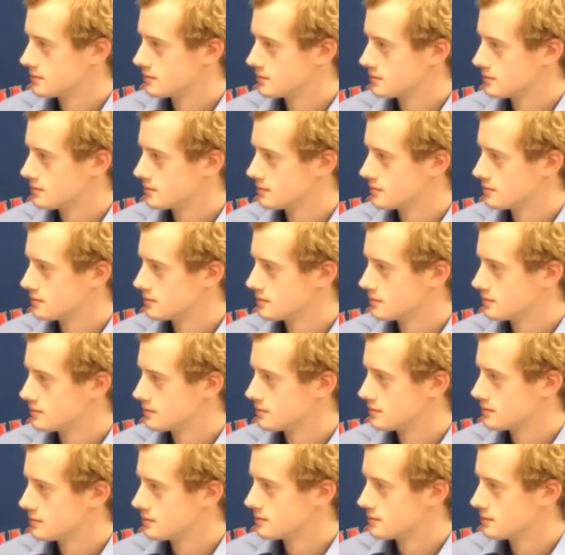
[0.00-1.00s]

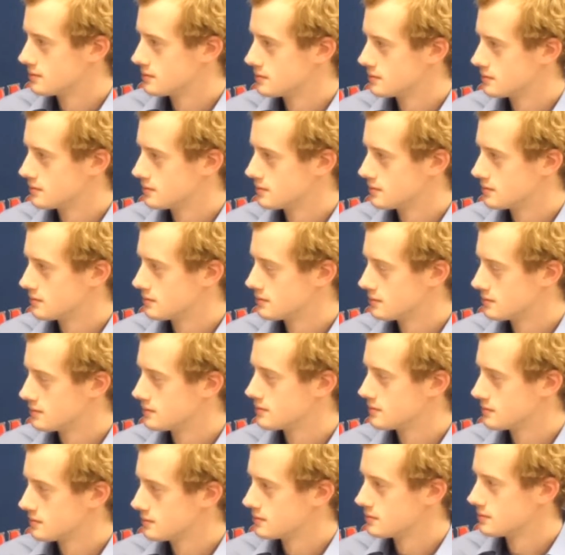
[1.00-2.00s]

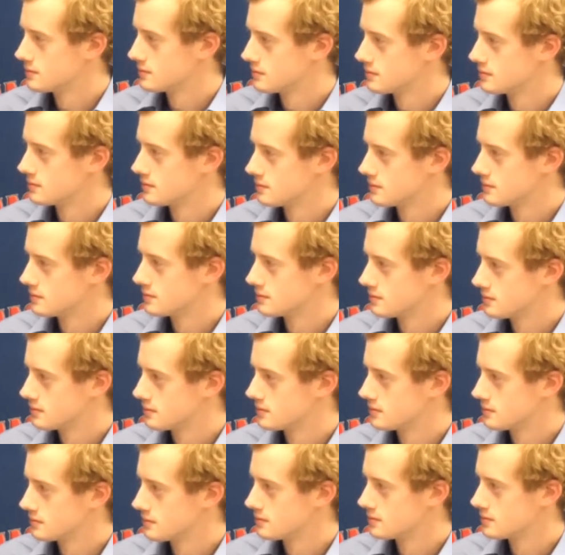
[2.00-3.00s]

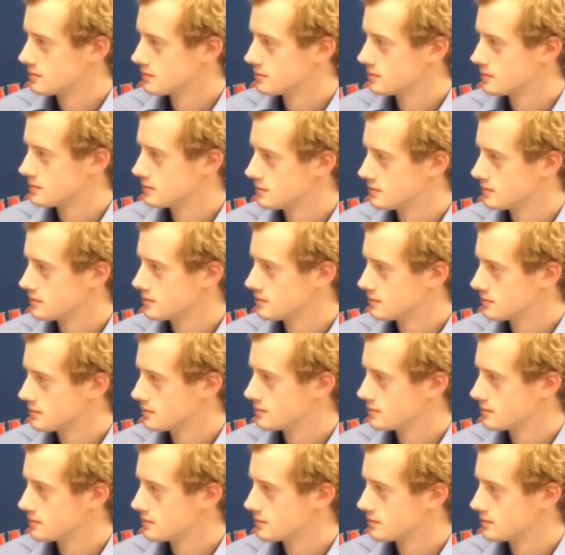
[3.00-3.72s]
(silent)